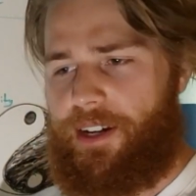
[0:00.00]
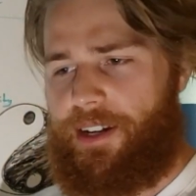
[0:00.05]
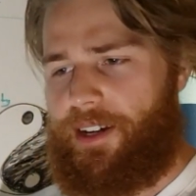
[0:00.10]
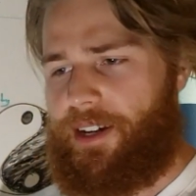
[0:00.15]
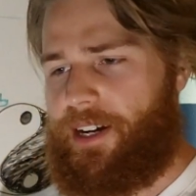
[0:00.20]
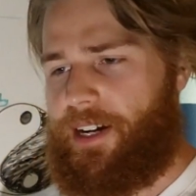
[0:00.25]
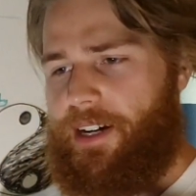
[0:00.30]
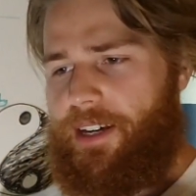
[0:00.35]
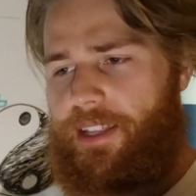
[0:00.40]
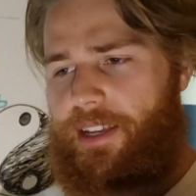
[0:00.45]
you
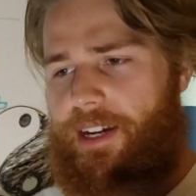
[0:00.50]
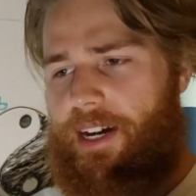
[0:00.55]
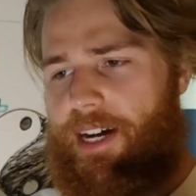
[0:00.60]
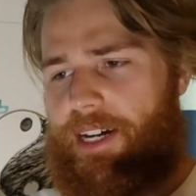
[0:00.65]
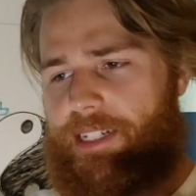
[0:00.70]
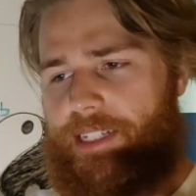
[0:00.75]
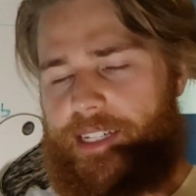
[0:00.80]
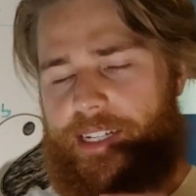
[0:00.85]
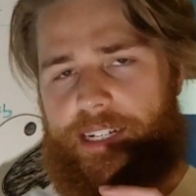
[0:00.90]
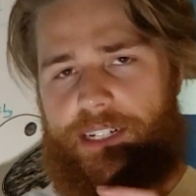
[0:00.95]
got
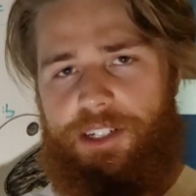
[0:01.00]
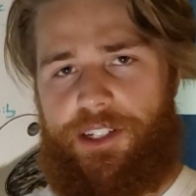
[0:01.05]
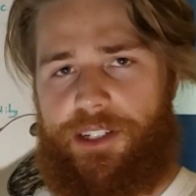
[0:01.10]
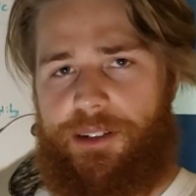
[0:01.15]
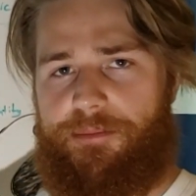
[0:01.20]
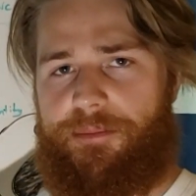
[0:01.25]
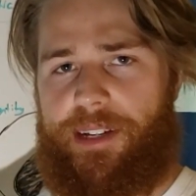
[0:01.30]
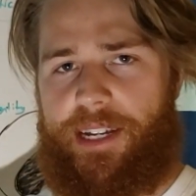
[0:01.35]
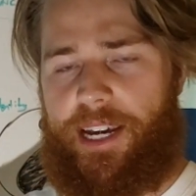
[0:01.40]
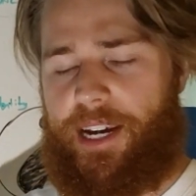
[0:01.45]
guys like
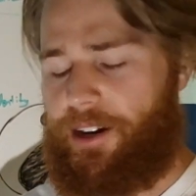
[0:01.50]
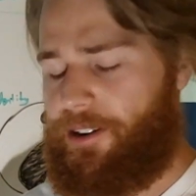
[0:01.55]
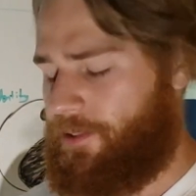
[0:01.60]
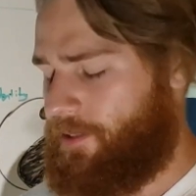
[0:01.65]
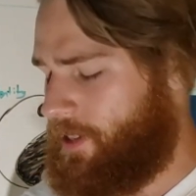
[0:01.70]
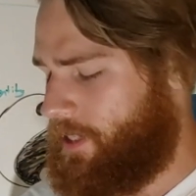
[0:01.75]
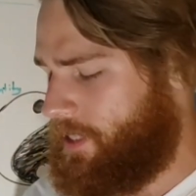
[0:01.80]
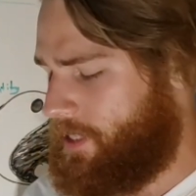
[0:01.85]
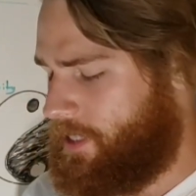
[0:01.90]
Jim Carrey,